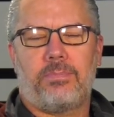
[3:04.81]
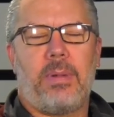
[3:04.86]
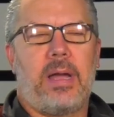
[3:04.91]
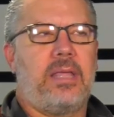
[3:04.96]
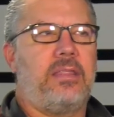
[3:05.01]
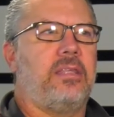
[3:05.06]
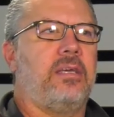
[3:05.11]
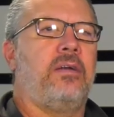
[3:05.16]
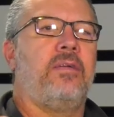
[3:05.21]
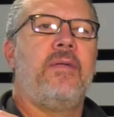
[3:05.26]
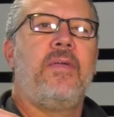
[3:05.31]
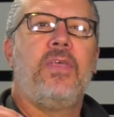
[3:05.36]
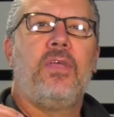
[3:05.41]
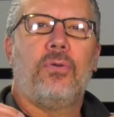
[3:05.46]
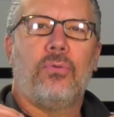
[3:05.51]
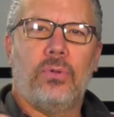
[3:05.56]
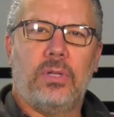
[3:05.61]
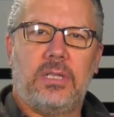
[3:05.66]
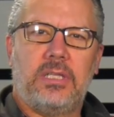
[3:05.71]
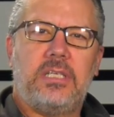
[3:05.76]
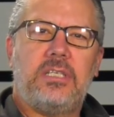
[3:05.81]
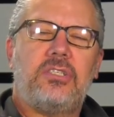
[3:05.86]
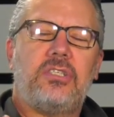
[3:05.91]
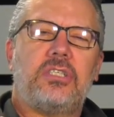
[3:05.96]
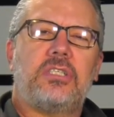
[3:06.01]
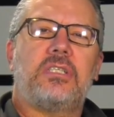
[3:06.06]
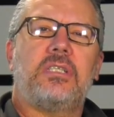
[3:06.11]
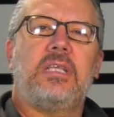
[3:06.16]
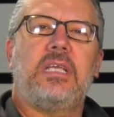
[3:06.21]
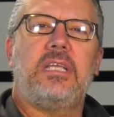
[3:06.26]
by the
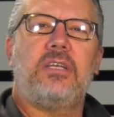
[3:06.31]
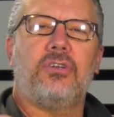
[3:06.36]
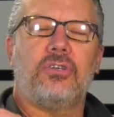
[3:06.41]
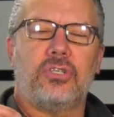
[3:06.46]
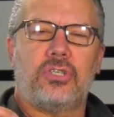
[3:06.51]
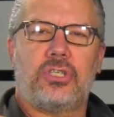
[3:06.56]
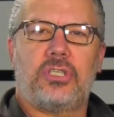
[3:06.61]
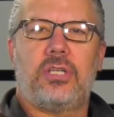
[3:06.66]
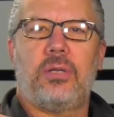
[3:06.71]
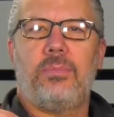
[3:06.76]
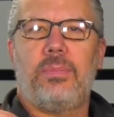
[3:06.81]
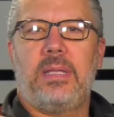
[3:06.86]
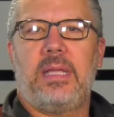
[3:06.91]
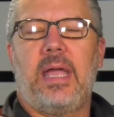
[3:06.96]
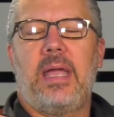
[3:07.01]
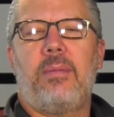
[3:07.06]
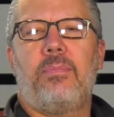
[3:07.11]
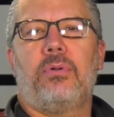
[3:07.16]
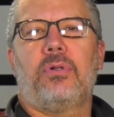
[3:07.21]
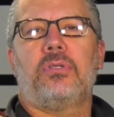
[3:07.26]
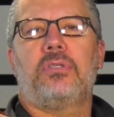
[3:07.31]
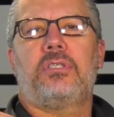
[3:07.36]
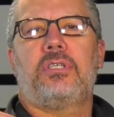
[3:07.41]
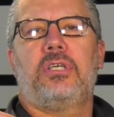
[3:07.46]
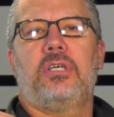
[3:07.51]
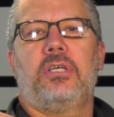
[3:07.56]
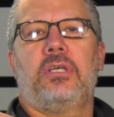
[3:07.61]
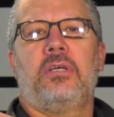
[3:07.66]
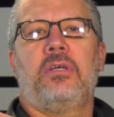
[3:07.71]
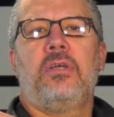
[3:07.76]
religious leaders to be able
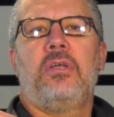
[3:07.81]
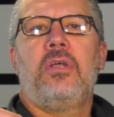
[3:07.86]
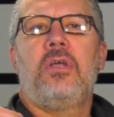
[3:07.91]
to